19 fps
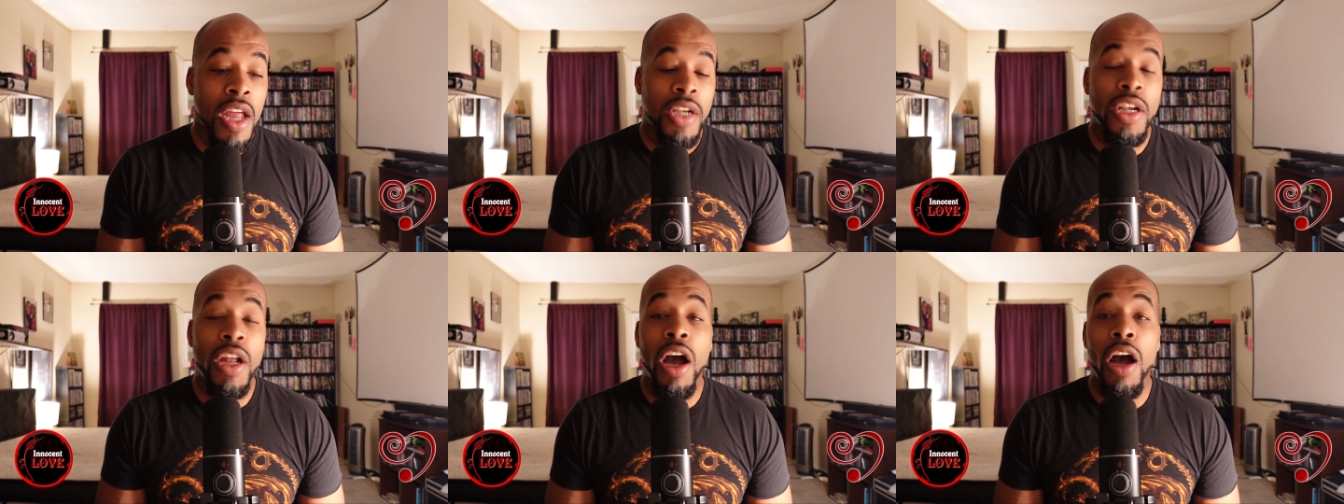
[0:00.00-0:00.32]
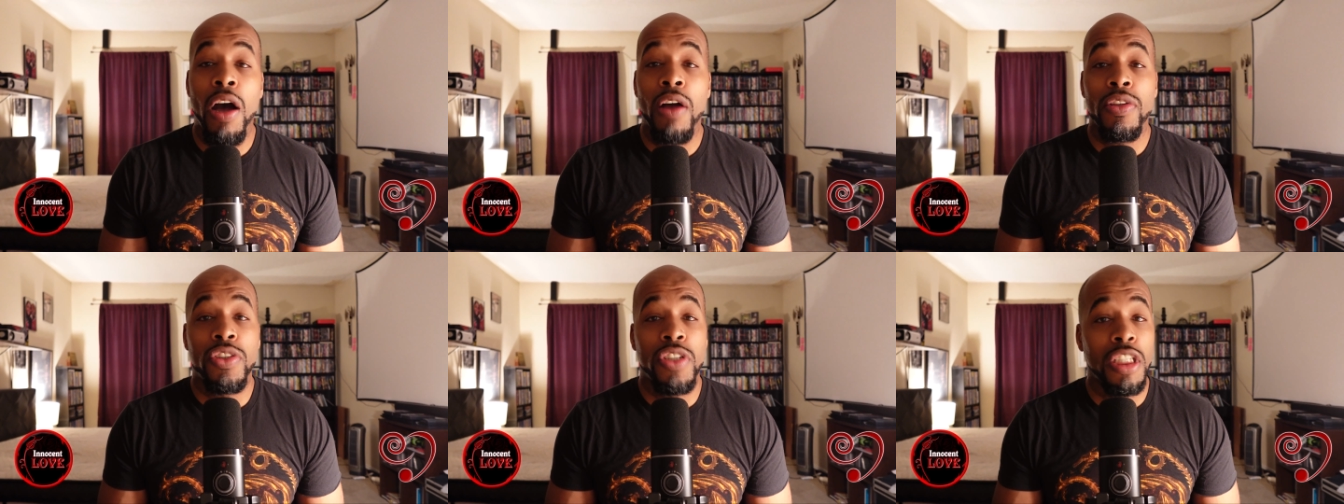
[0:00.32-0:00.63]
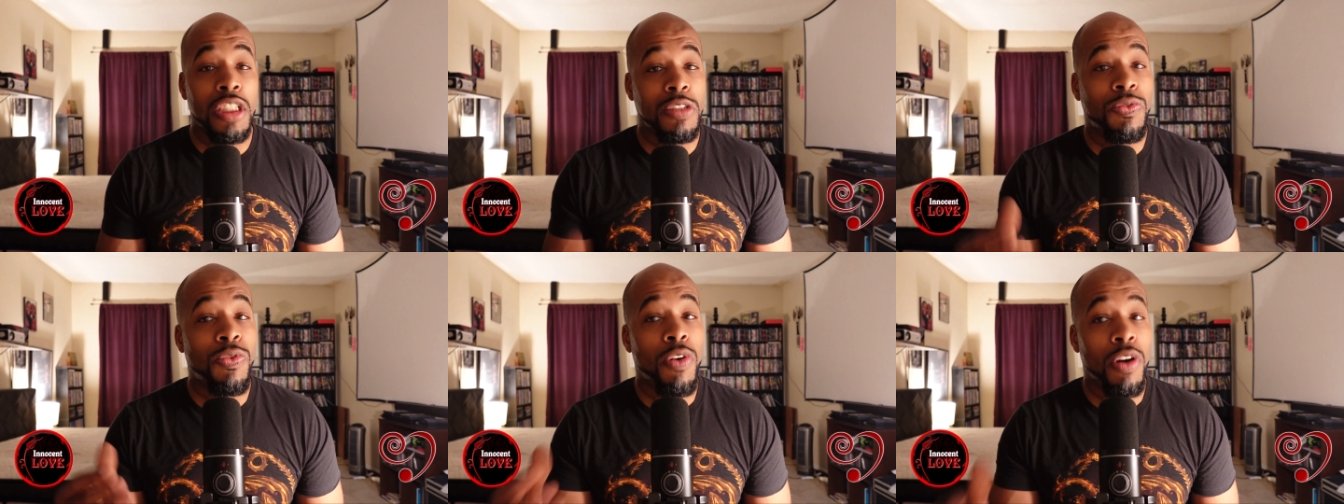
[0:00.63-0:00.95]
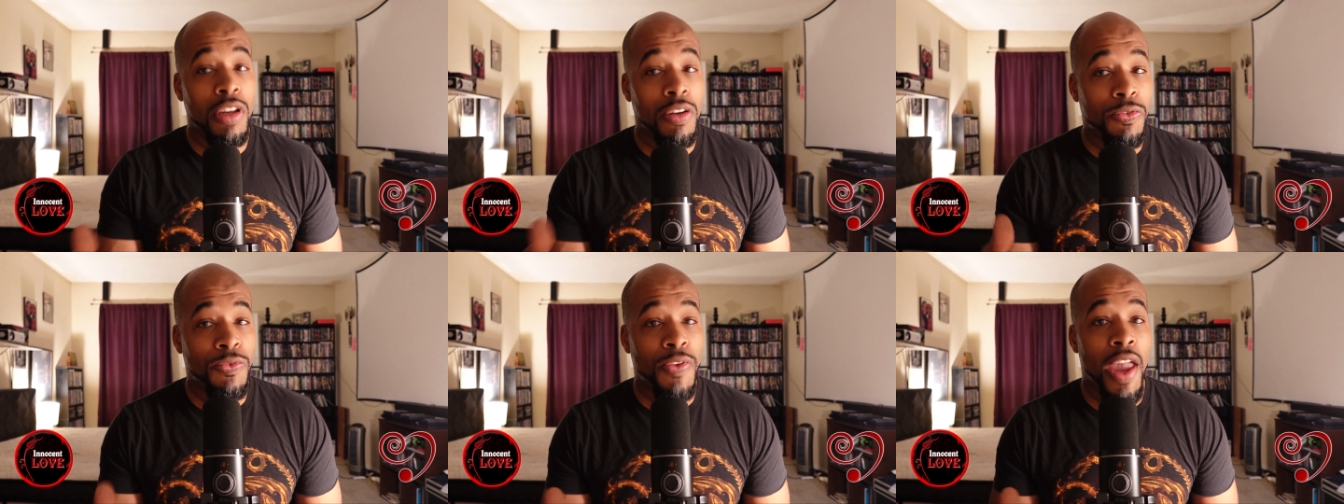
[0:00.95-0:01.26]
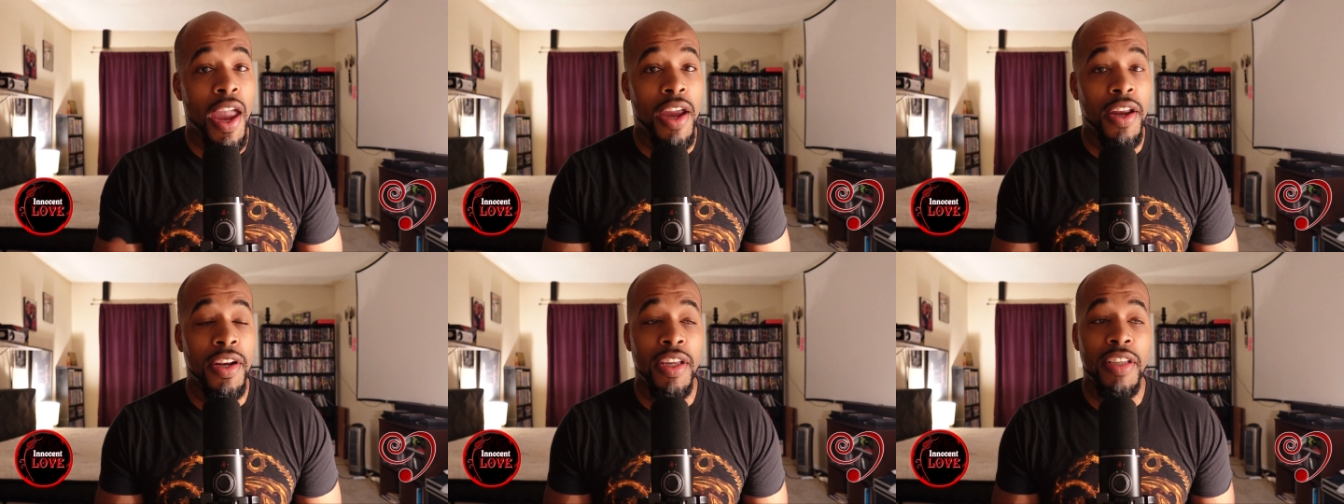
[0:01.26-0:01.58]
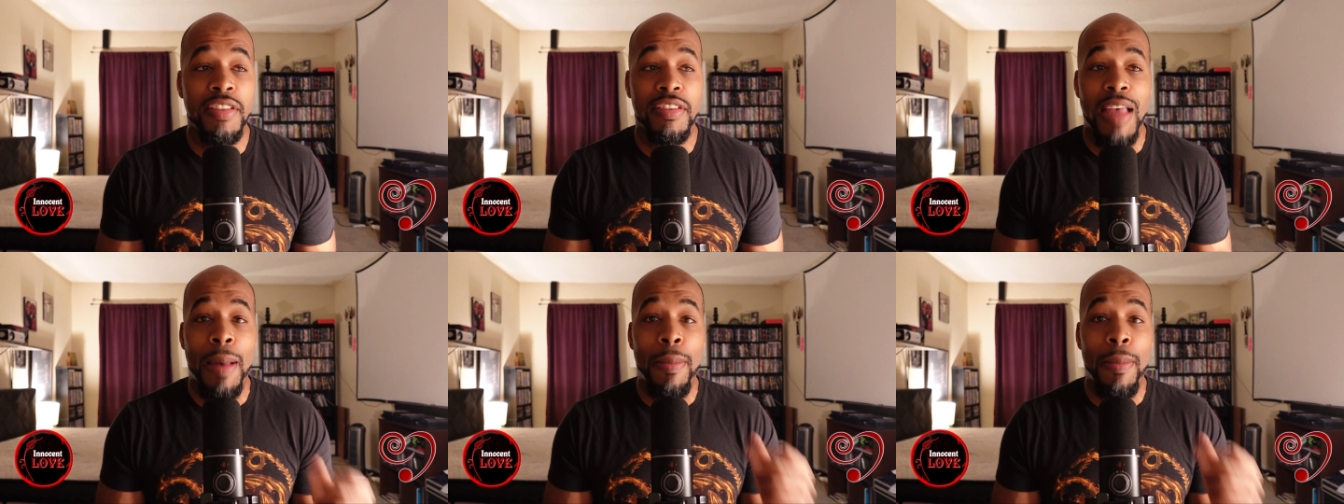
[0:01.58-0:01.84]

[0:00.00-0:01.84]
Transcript: now just for the fairness,